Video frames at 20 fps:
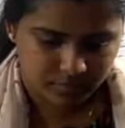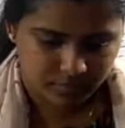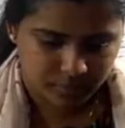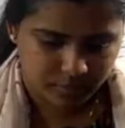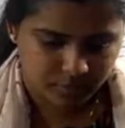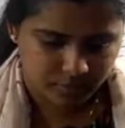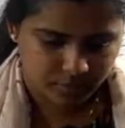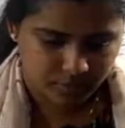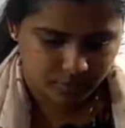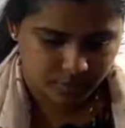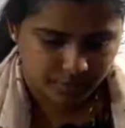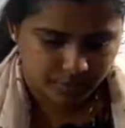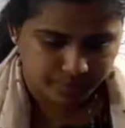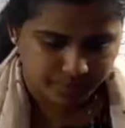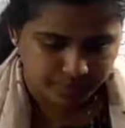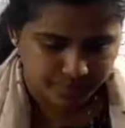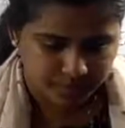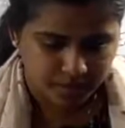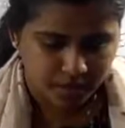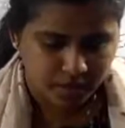Okay.
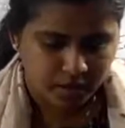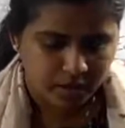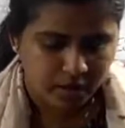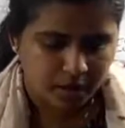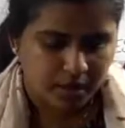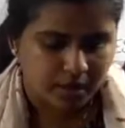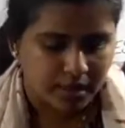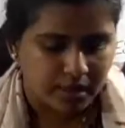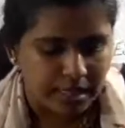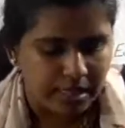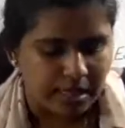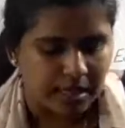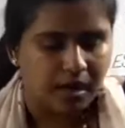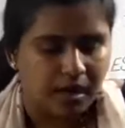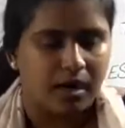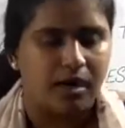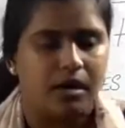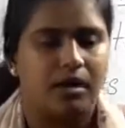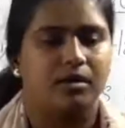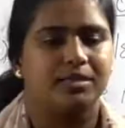
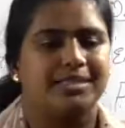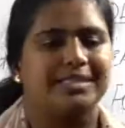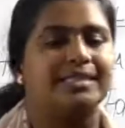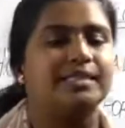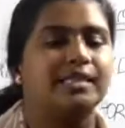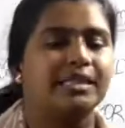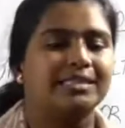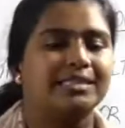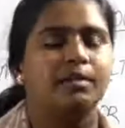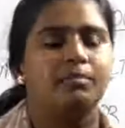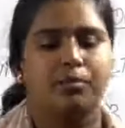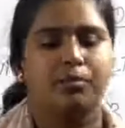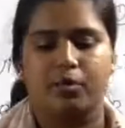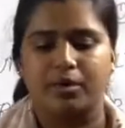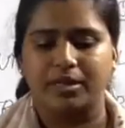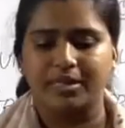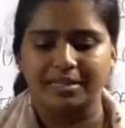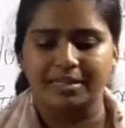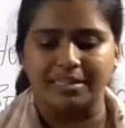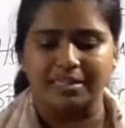Single cell
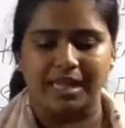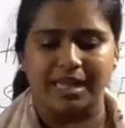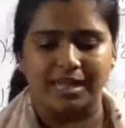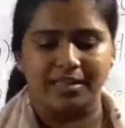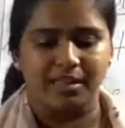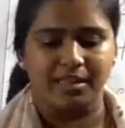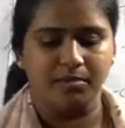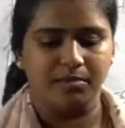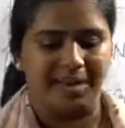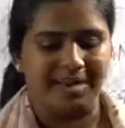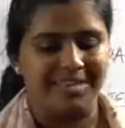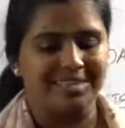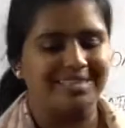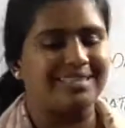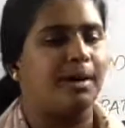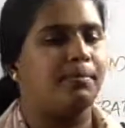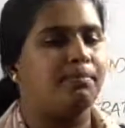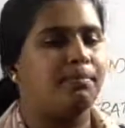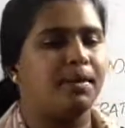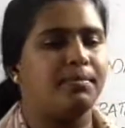protein is nothing but a
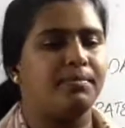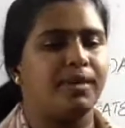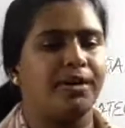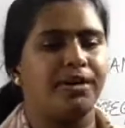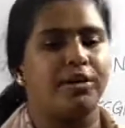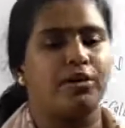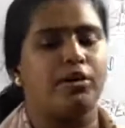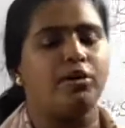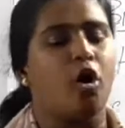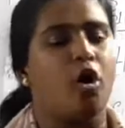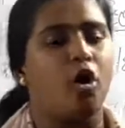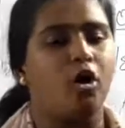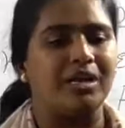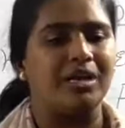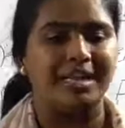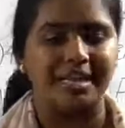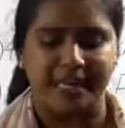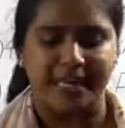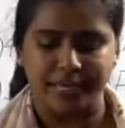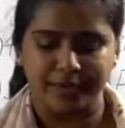supplement or an
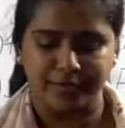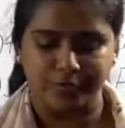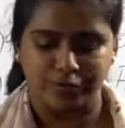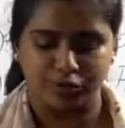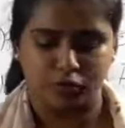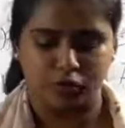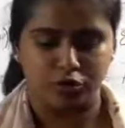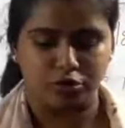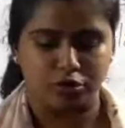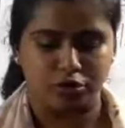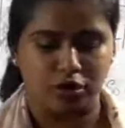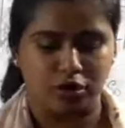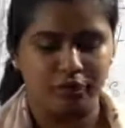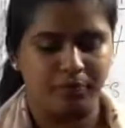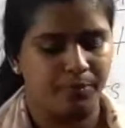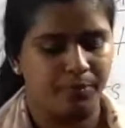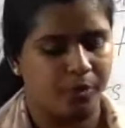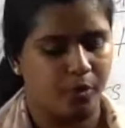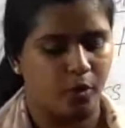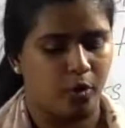alternative source
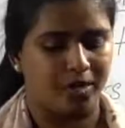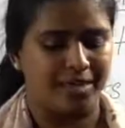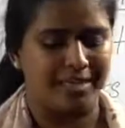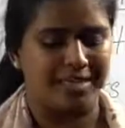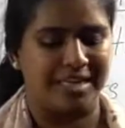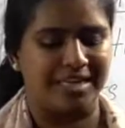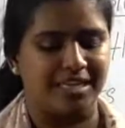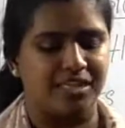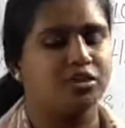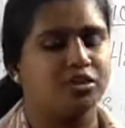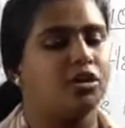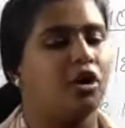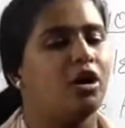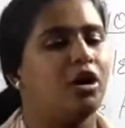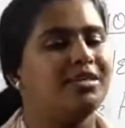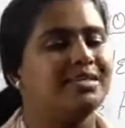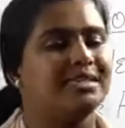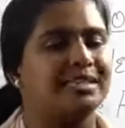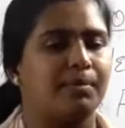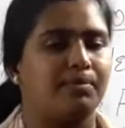of protein that is
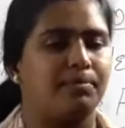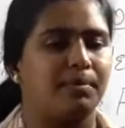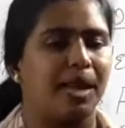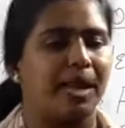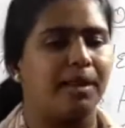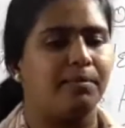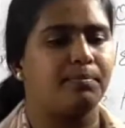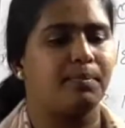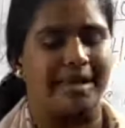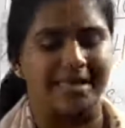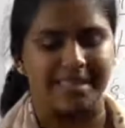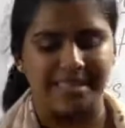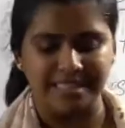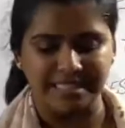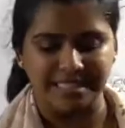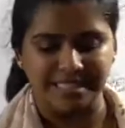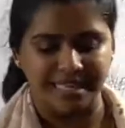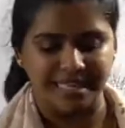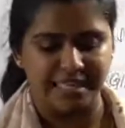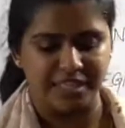not supplied by
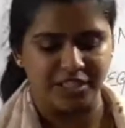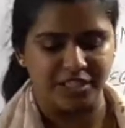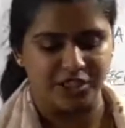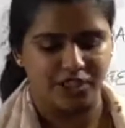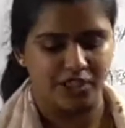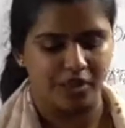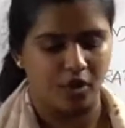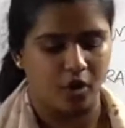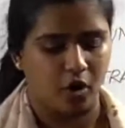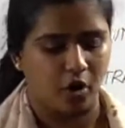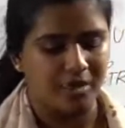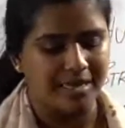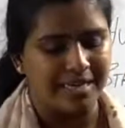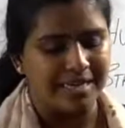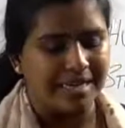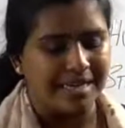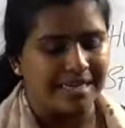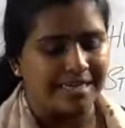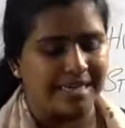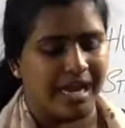a traditional or
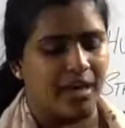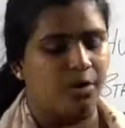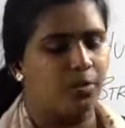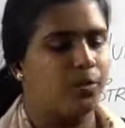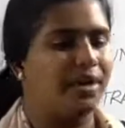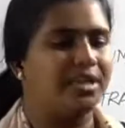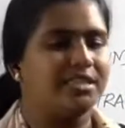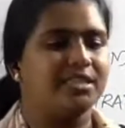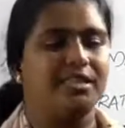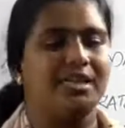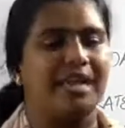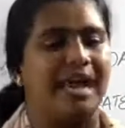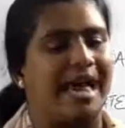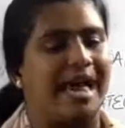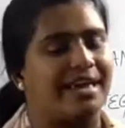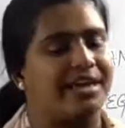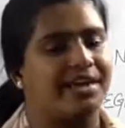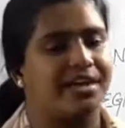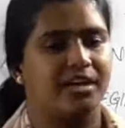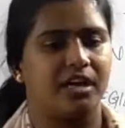conventional
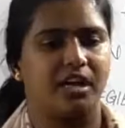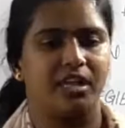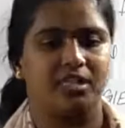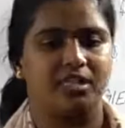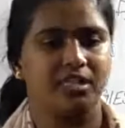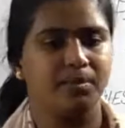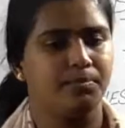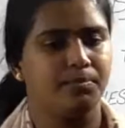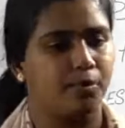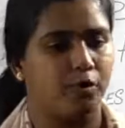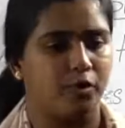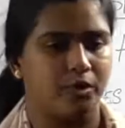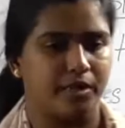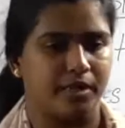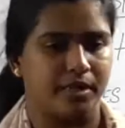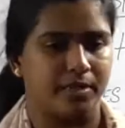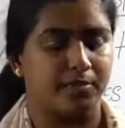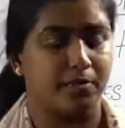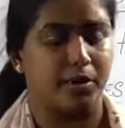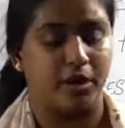agriculture
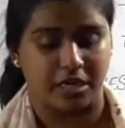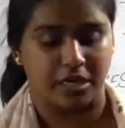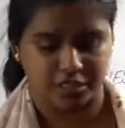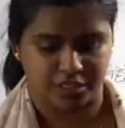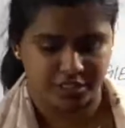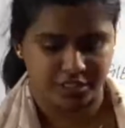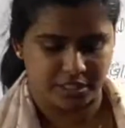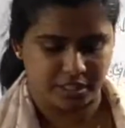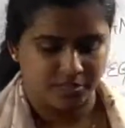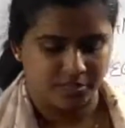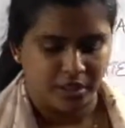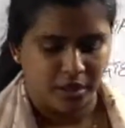protein production.